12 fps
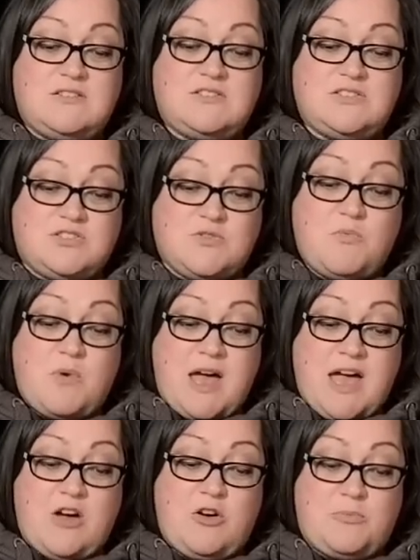
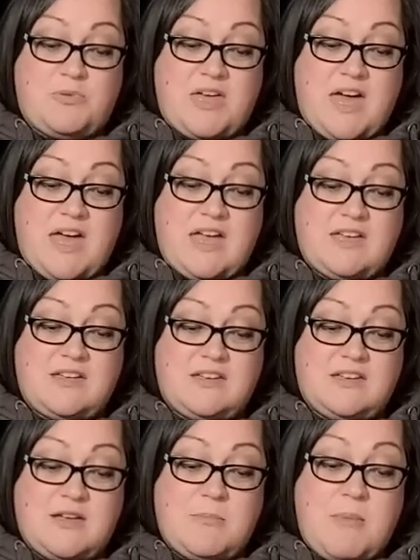Somewhere up there,
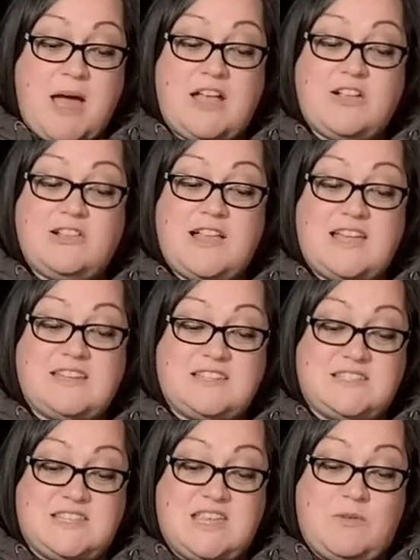Michael and
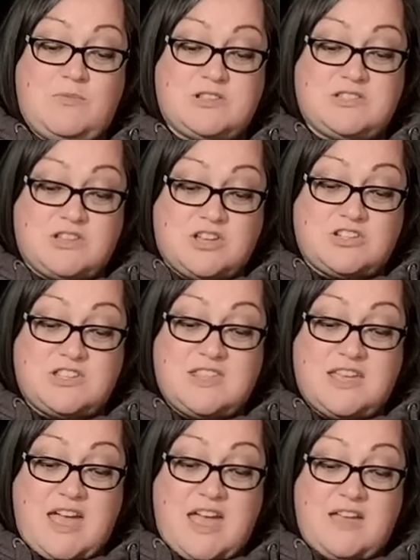his team were searching
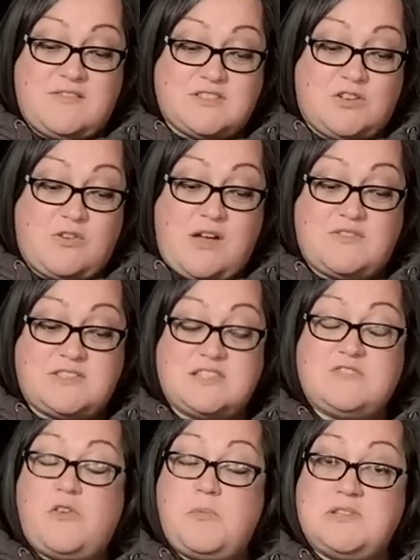the caves and
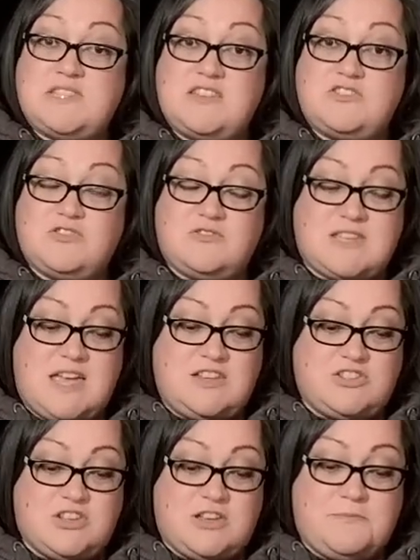crevices for potential
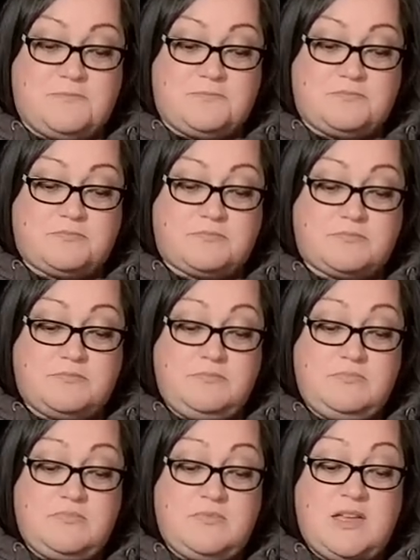danger.
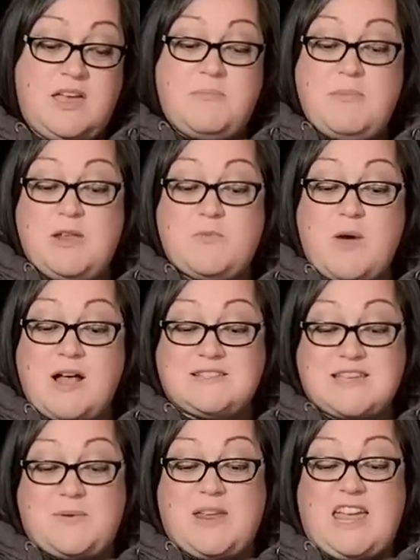Meanwhile,
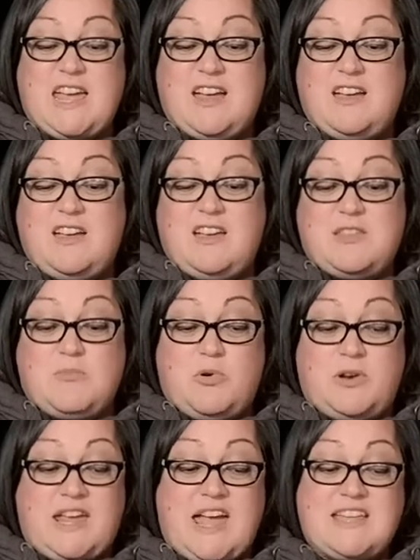down here, the
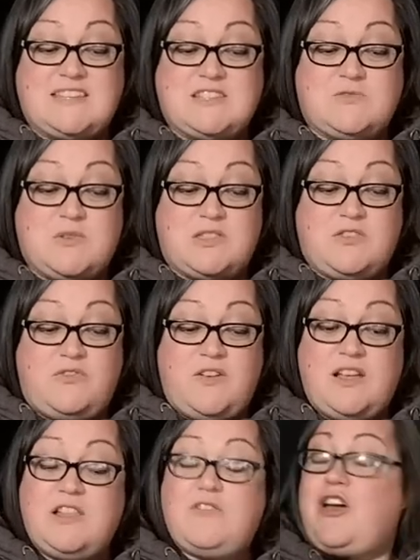morning ended with the
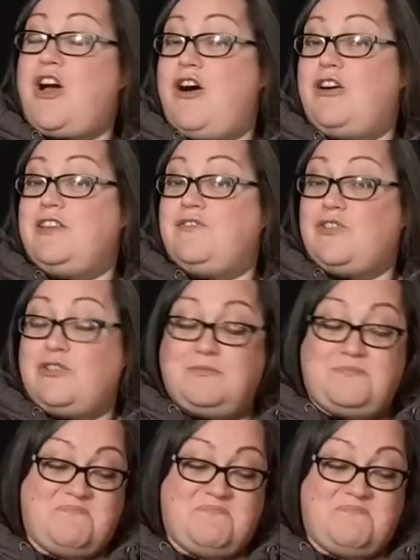feel of a carnival.